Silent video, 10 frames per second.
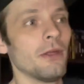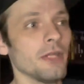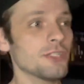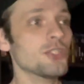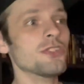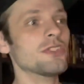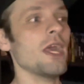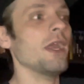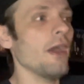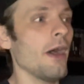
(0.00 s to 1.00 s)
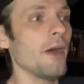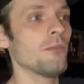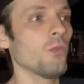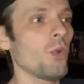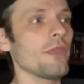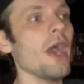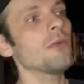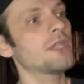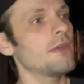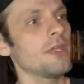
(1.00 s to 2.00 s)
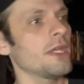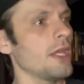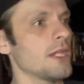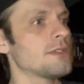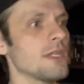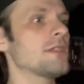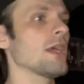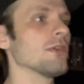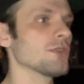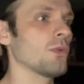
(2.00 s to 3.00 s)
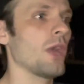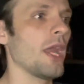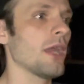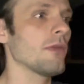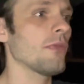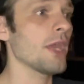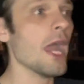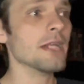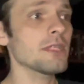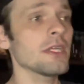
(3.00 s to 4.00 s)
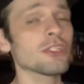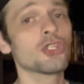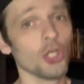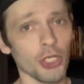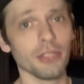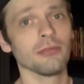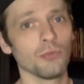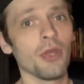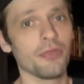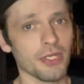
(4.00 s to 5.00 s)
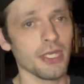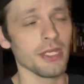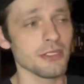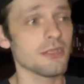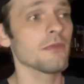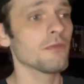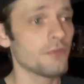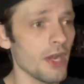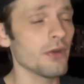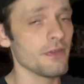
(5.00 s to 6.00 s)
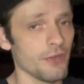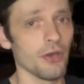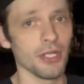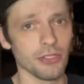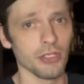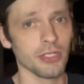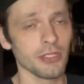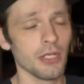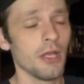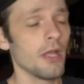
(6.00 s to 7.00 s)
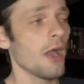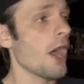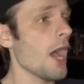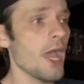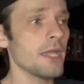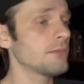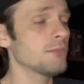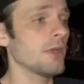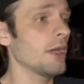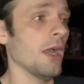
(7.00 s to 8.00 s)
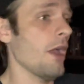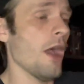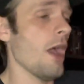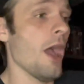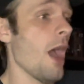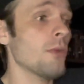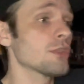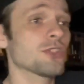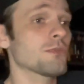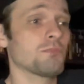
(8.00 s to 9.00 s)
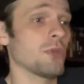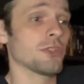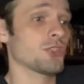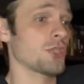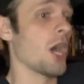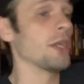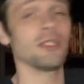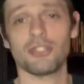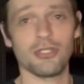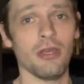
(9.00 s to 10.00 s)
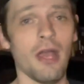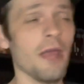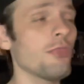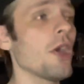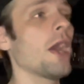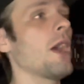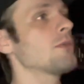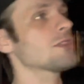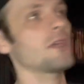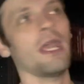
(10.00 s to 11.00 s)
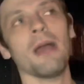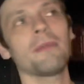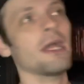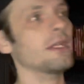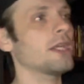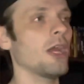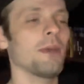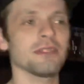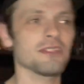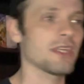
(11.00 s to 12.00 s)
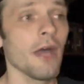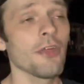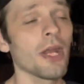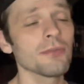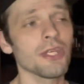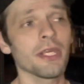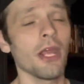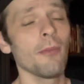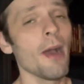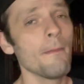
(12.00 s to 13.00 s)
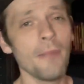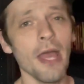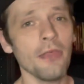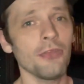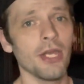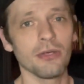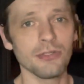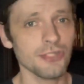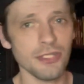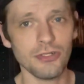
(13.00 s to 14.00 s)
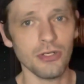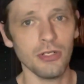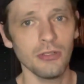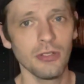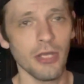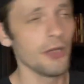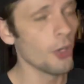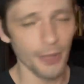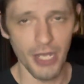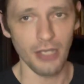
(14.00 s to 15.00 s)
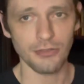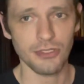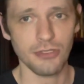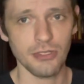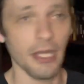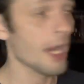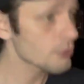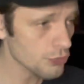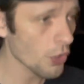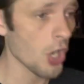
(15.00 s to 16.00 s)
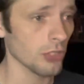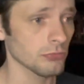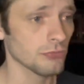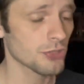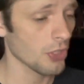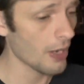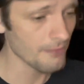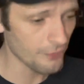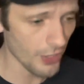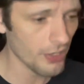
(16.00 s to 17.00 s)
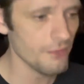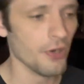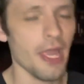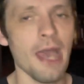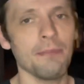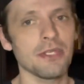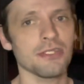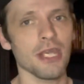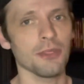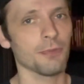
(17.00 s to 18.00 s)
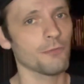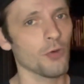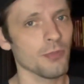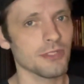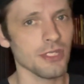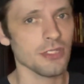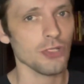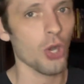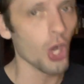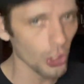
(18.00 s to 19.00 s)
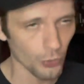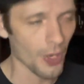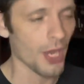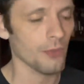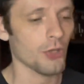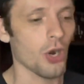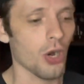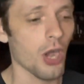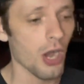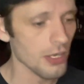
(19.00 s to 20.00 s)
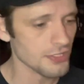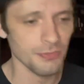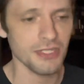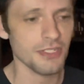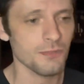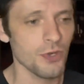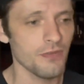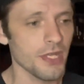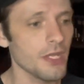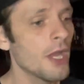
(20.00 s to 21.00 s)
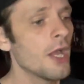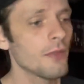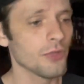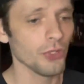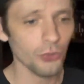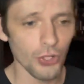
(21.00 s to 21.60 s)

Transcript: Let's just say, without giving any details away, the acting is good with the kids. Very, very good. I was astonished. I thought I was like, I'm not going to care about these kids. I thought I was going to care about Beth and her sister and nobody else. And I was wrong. So I'm very, very happy to say the performances all around are awesome in this movie. The little